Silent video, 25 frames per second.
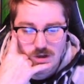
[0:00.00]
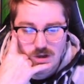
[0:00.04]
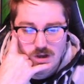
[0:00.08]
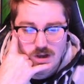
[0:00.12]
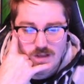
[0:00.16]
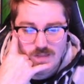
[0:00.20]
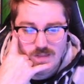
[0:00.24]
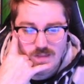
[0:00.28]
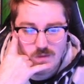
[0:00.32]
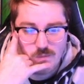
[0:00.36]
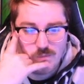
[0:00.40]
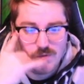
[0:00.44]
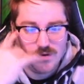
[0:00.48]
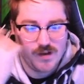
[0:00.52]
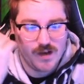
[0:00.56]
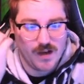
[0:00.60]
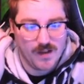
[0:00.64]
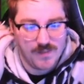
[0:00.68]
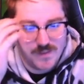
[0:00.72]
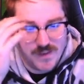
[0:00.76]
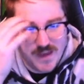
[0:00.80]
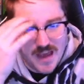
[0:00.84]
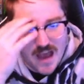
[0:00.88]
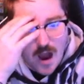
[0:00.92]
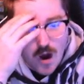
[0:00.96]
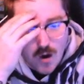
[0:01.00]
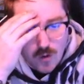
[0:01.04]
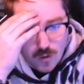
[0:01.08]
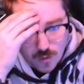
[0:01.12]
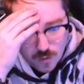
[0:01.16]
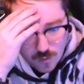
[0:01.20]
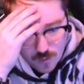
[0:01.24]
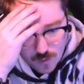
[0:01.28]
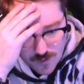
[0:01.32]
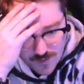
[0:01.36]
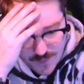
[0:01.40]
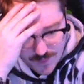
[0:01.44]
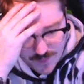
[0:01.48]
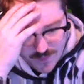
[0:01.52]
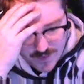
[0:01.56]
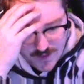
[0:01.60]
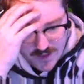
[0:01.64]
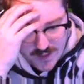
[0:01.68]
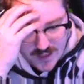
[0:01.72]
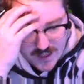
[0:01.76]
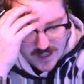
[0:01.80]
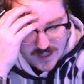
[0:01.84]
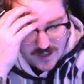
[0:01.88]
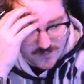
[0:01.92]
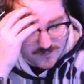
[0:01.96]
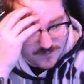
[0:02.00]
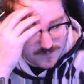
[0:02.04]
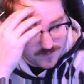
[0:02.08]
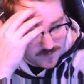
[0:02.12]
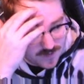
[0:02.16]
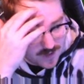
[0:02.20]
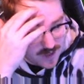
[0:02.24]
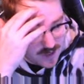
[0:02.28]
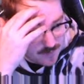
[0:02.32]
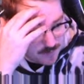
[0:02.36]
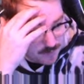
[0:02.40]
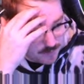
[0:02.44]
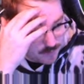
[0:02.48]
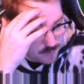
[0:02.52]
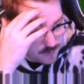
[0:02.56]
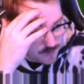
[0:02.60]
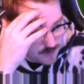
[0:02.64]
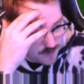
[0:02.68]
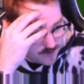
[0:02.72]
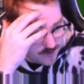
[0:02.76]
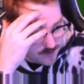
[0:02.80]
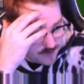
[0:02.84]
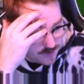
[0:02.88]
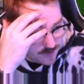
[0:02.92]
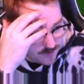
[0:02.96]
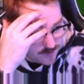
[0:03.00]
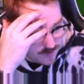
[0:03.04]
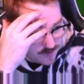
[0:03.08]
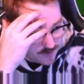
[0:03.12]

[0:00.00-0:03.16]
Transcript: And then we got the owl with the flop, which,